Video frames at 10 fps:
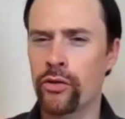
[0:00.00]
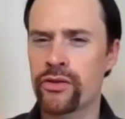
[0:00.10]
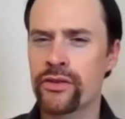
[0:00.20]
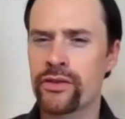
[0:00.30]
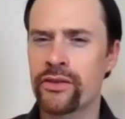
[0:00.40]

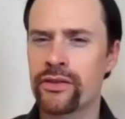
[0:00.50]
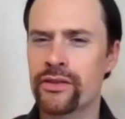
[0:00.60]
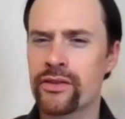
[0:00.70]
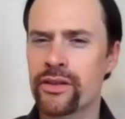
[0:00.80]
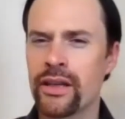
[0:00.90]
constant
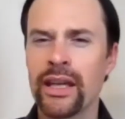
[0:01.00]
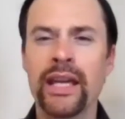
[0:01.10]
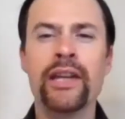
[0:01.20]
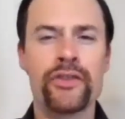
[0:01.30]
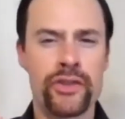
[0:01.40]

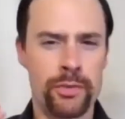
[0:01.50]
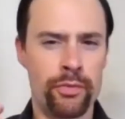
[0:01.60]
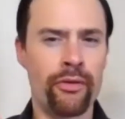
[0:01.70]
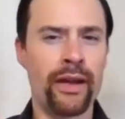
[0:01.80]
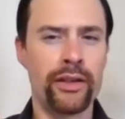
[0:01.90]

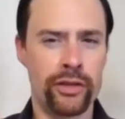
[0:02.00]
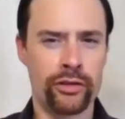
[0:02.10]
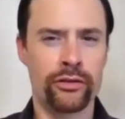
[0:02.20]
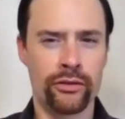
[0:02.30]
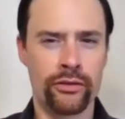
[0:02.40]

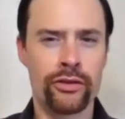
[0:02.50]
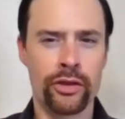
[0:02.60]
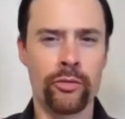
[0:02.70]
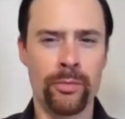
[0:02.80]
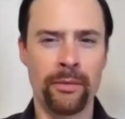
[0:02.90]
inspiration
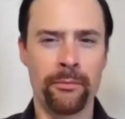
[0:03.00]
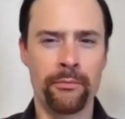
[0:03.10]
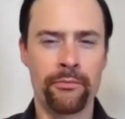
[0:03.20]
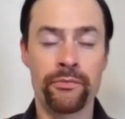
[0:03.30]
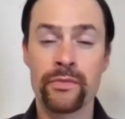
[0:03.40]
to me.
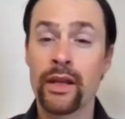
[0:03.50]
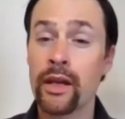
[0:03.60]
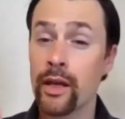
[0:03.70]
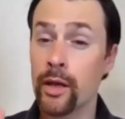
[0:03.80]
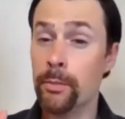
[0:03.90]

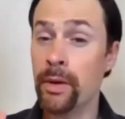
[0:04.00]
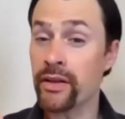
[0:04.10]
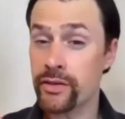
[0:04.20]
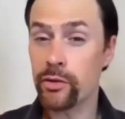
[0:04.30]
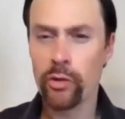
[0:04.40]
Uh,
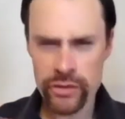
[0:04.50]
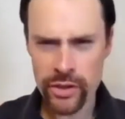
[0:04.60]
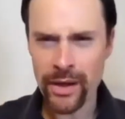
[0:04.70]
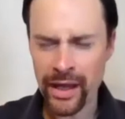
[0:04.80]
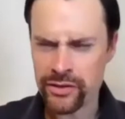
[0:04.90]
but
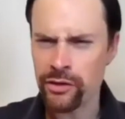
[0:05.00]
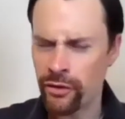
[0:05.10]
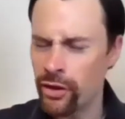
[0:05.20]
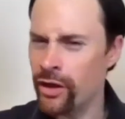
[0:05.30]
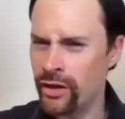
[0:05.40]
also, as you've
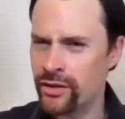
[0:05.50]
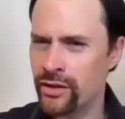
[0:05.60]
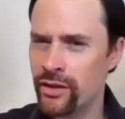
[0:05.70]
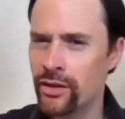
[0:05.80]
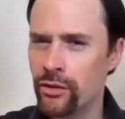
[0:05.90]
heard
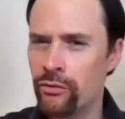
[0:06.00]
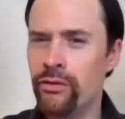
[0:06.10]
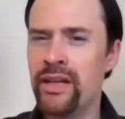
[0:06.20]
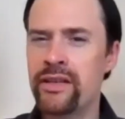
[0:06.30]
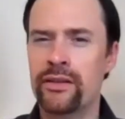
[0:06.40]

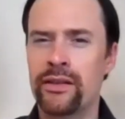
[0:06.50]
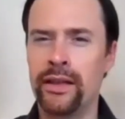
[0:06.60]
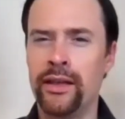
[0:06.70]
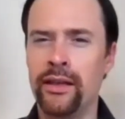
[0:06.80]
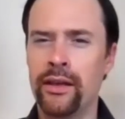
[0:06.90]

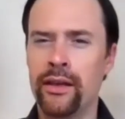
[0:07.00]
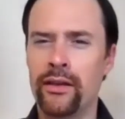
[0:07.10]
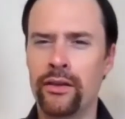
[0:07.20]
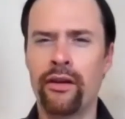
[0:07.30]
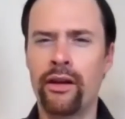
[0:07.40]
recently,
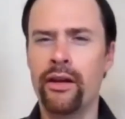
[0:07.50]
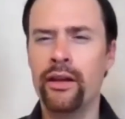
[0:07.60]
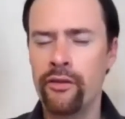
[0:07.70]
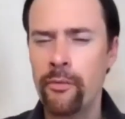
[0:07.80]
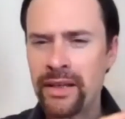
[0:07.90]
there are,
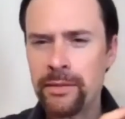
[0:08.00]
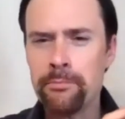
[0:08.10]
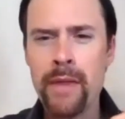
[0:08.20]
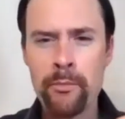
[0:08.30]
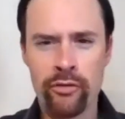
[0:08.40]
there are many
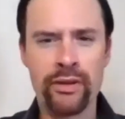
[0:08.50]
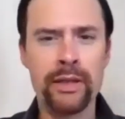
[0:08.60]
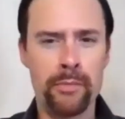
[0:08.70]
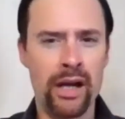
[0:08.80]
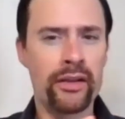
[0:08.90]
memory
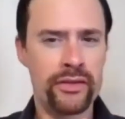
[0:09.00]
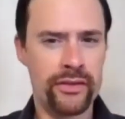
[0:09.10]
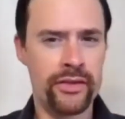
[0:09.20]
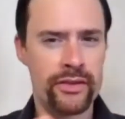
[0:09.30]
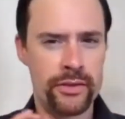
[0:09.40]

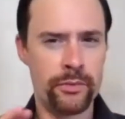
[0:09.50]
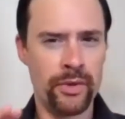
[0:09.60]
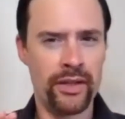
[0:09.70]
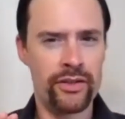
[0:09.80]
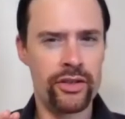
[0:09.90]
masters
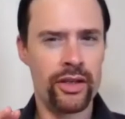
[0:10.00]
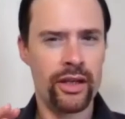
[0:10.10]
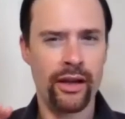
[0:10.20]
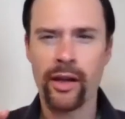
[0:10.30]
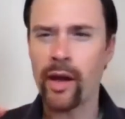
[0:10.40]
which
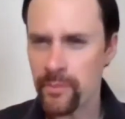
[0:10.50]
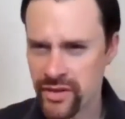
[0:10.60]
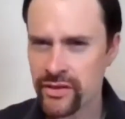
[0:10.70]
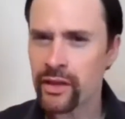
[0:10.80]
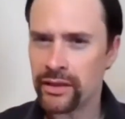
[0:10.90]
I, am
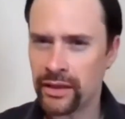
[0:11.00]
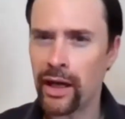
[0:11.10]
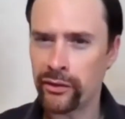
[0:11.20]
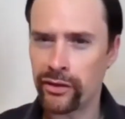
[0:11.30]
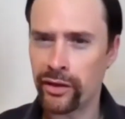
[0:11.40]
studying
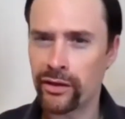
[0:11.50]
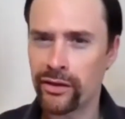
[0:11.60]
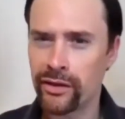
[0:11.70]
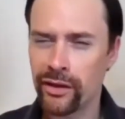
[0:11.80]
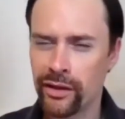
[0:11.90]
under
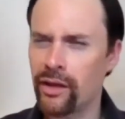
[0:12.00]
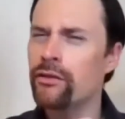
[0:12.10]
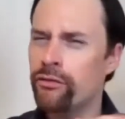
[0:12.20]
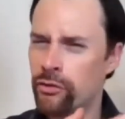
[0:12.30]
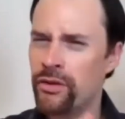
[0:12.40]
uh,
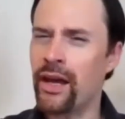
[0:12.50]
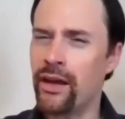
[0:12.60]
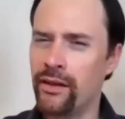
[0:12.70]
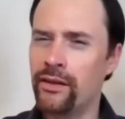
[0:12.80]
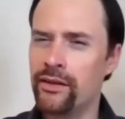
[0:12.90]
through
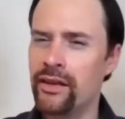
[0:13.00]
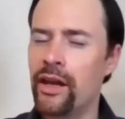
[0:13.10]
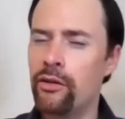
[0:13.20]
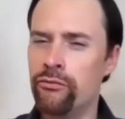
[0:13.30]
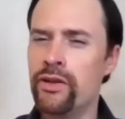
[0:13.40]
their,
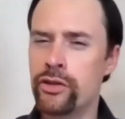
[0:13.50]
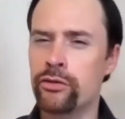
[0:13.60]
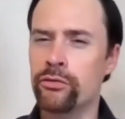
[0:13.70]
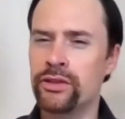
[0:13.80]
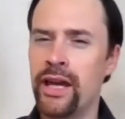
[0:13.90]
their
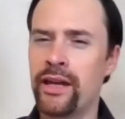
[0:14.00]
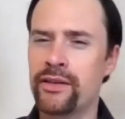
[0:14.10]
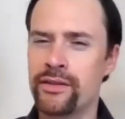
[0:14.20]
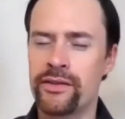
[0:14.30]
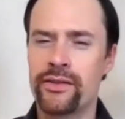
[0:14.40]
original
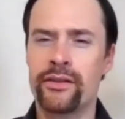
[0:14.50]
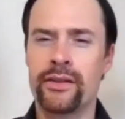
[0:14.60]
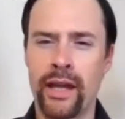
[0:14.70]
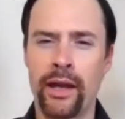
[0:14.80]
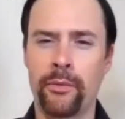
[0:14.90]
texts
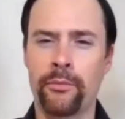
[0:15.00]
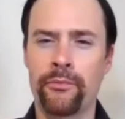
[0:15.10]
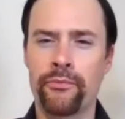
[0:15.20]
now.